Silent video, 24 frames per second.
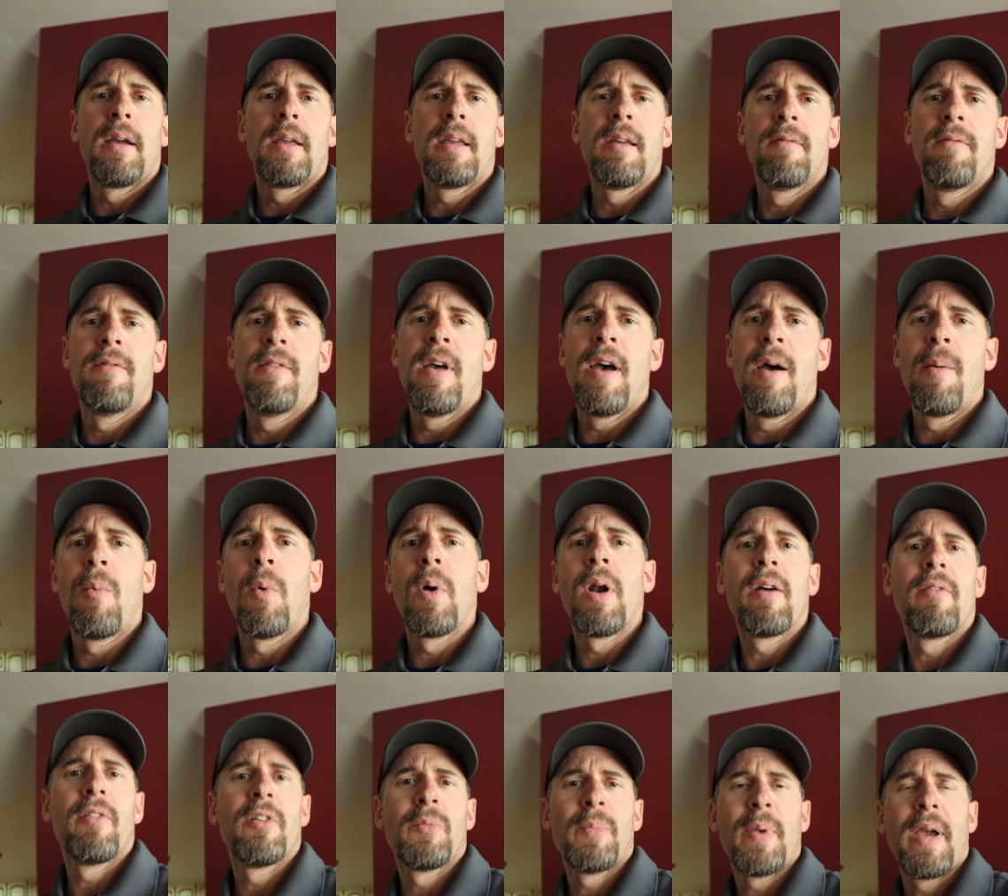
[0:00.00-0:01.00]
give them
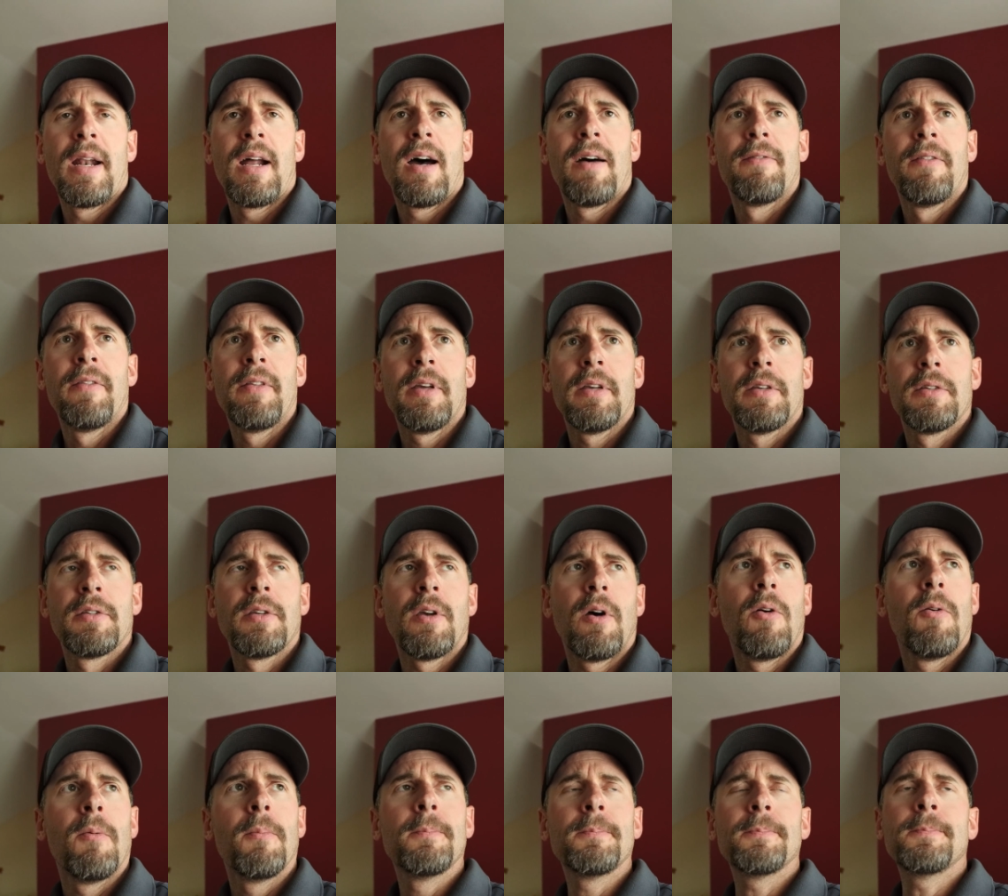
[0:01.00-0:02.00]
whatever's made off of this.
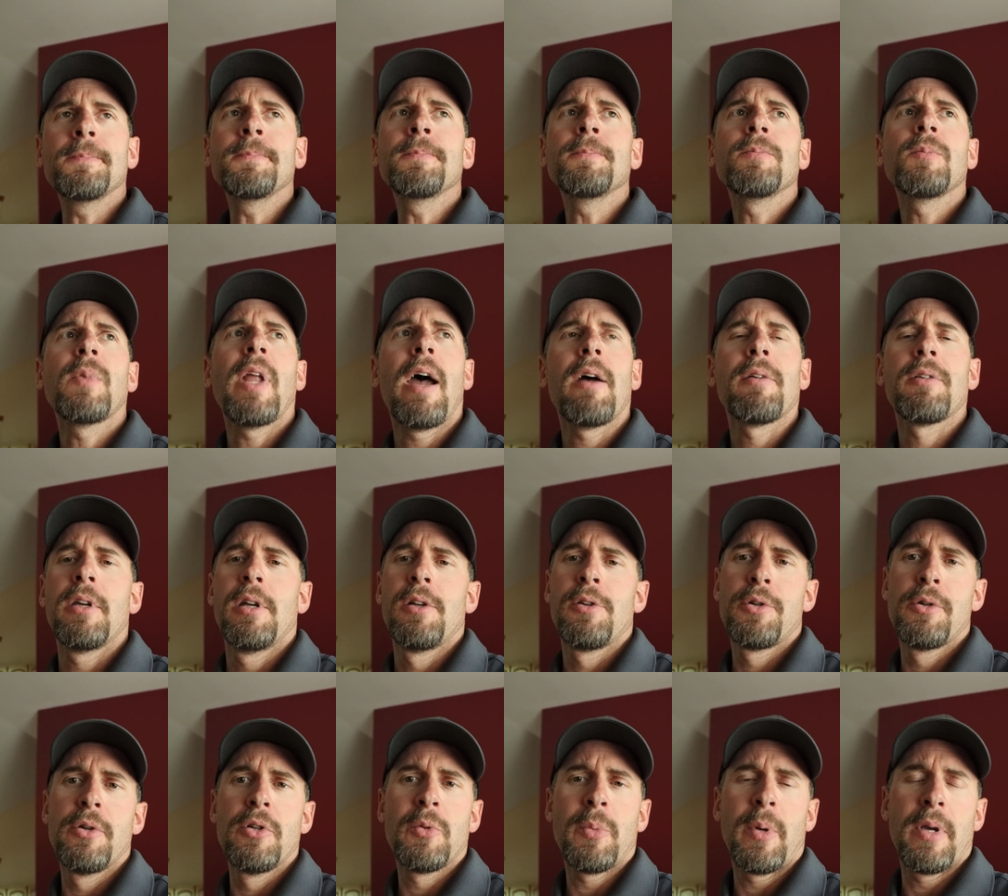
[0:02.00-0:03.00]
So now to
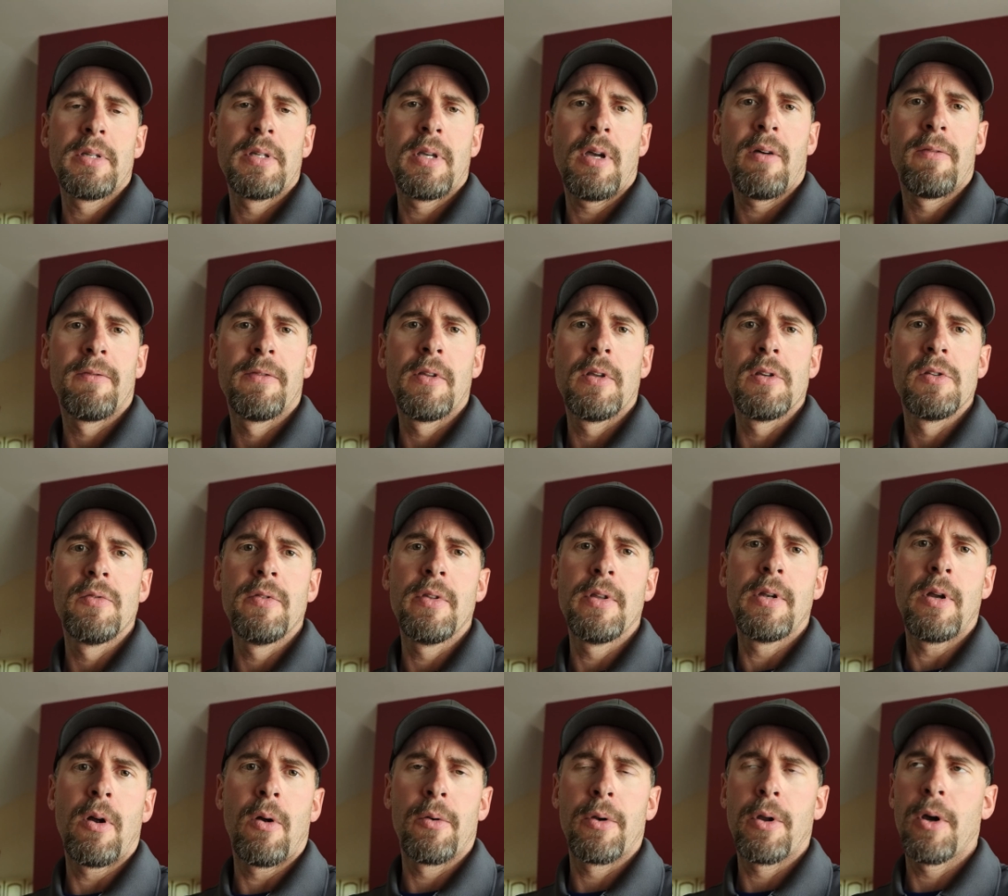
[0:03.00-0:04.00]
introduce myself, for those of you
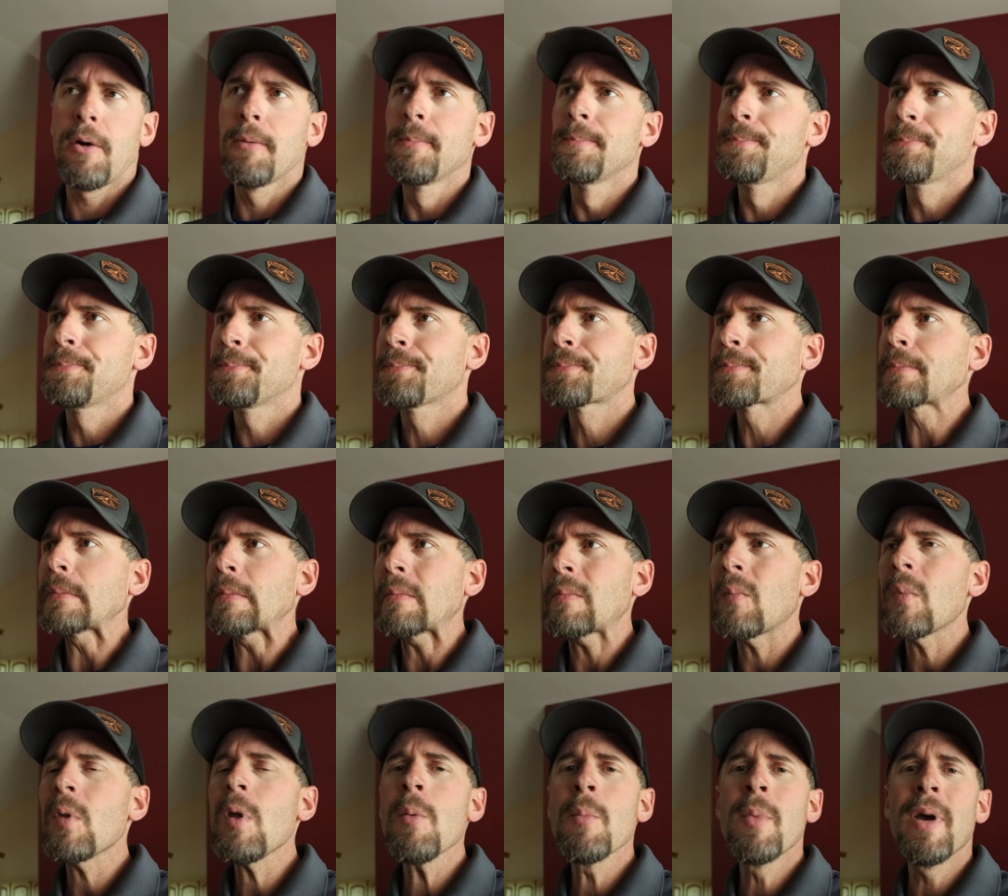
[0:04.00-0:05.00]
that don't know,
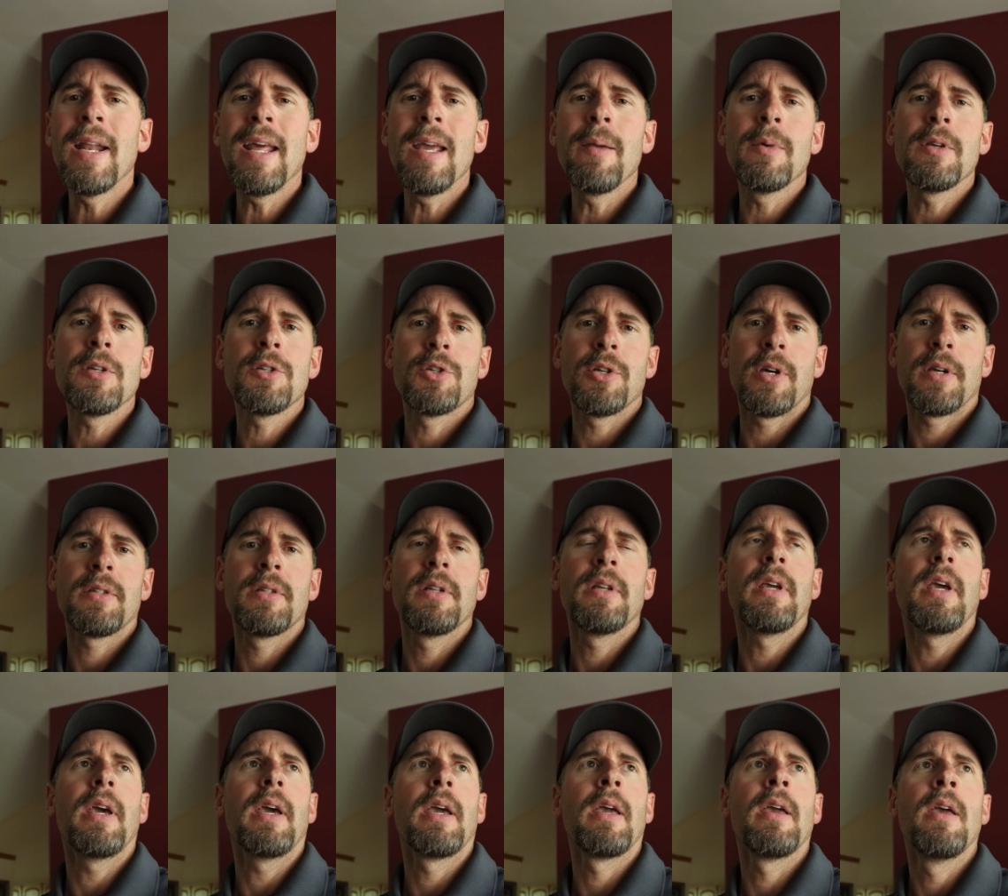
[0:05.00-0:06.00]
my name is
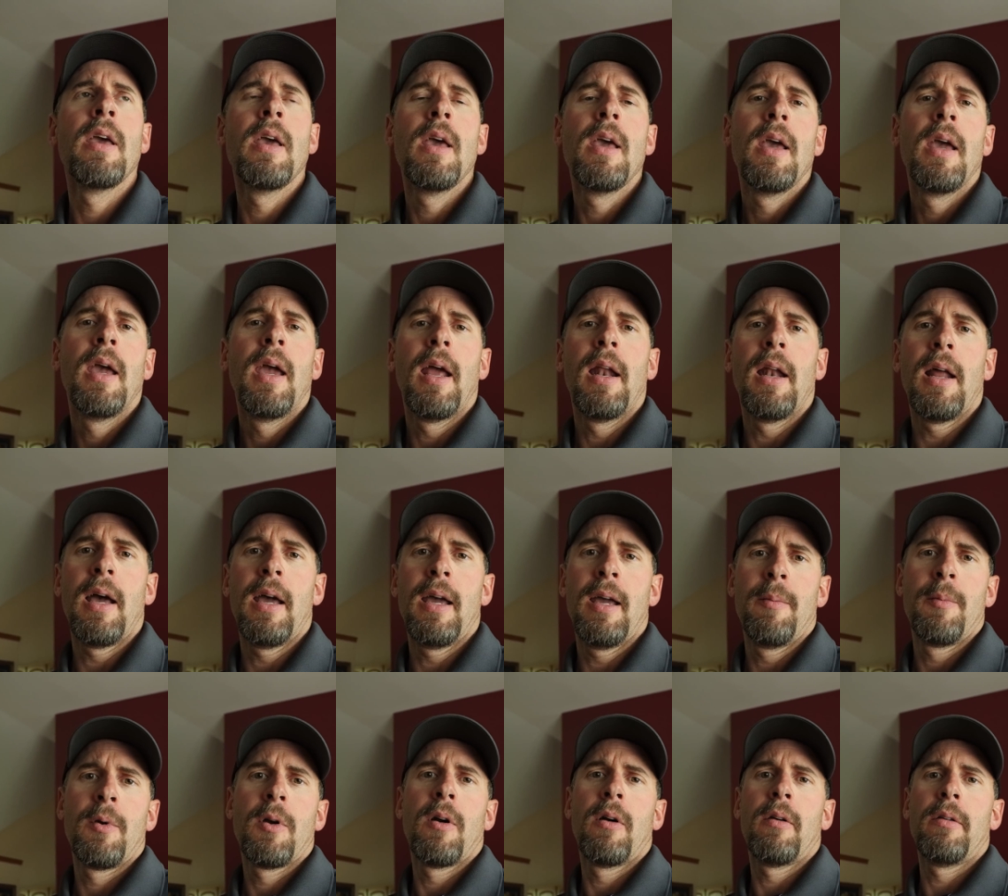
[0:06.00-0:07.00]
Justin King, and I
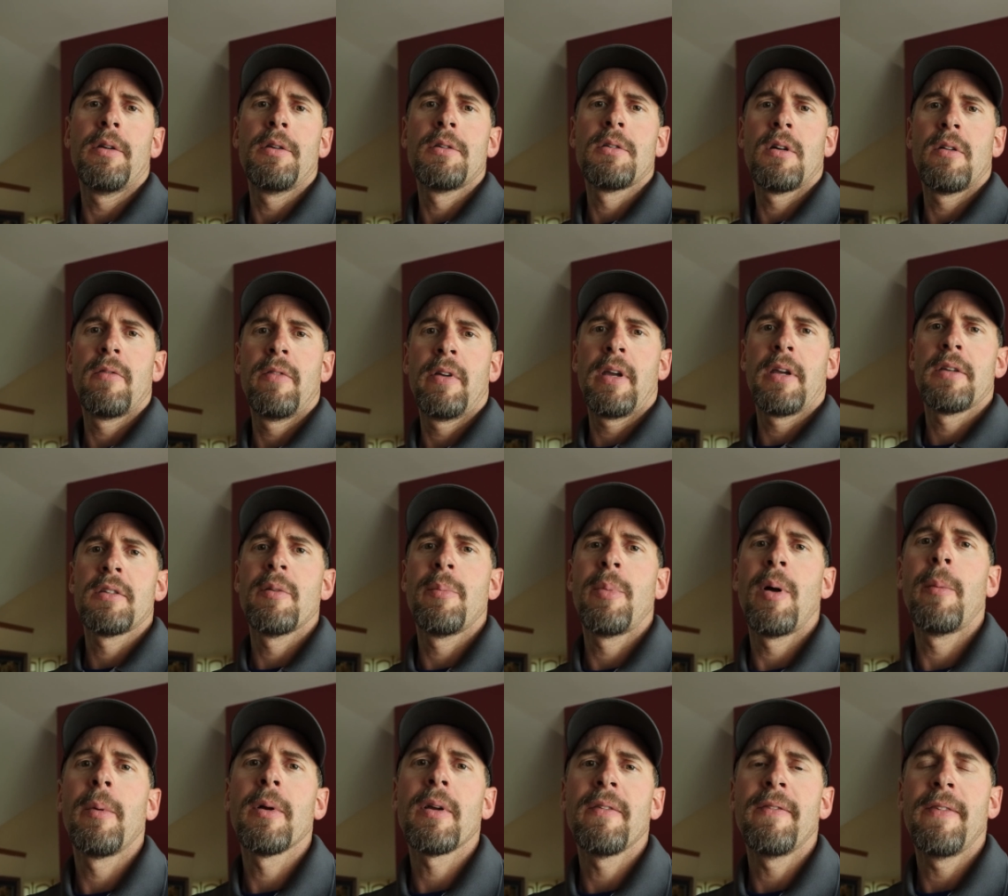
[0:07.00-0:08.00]
am currently serving as the
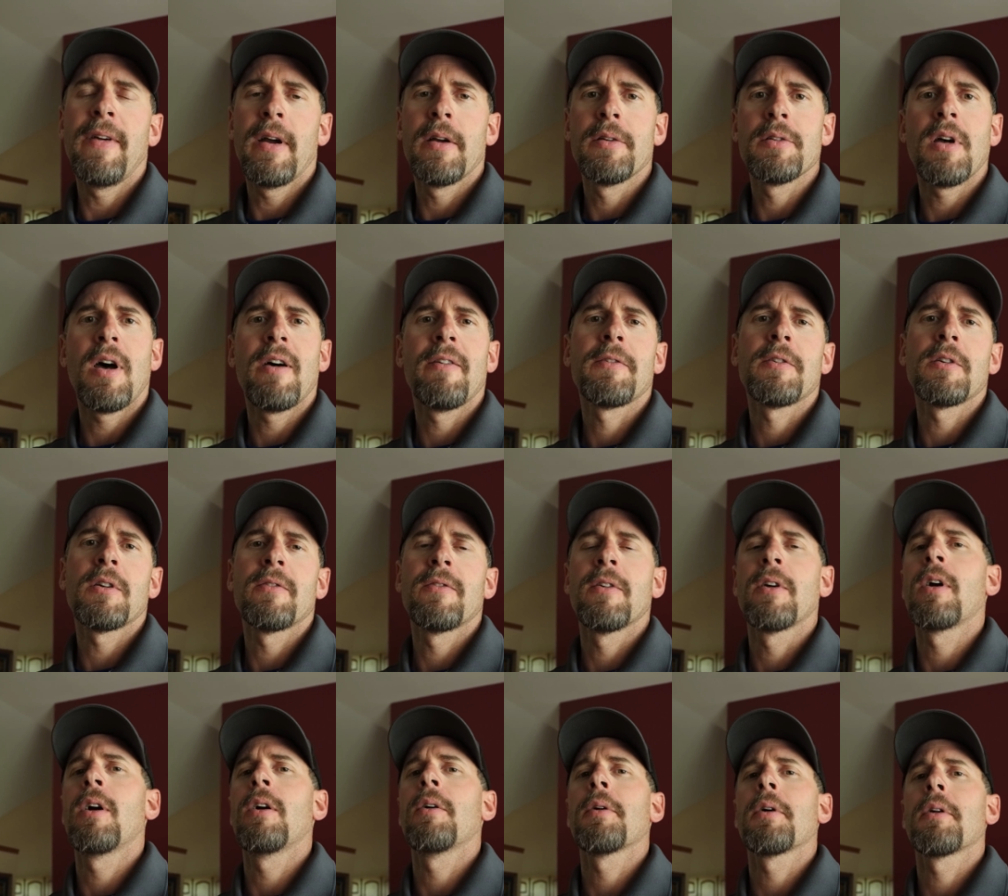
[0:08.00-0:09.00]
public affairs officer
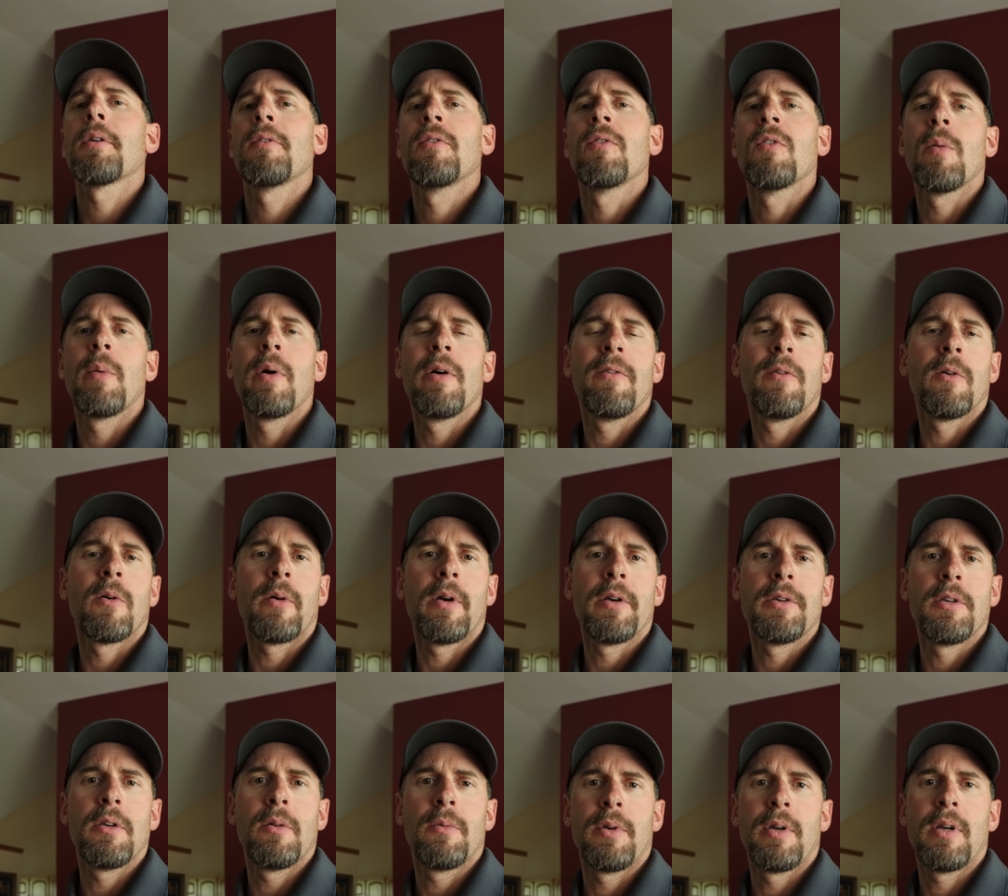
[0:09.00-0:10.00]
for Colorado 4x4
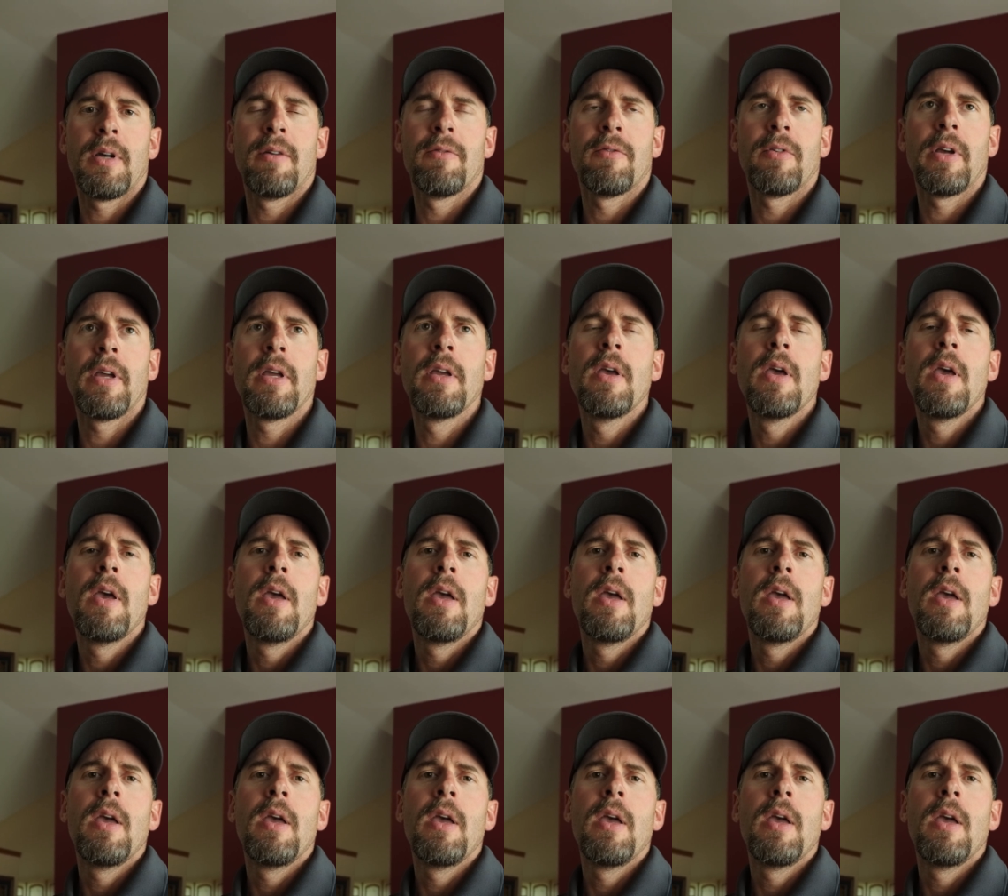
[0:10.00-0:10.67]
Rescue and Recovery.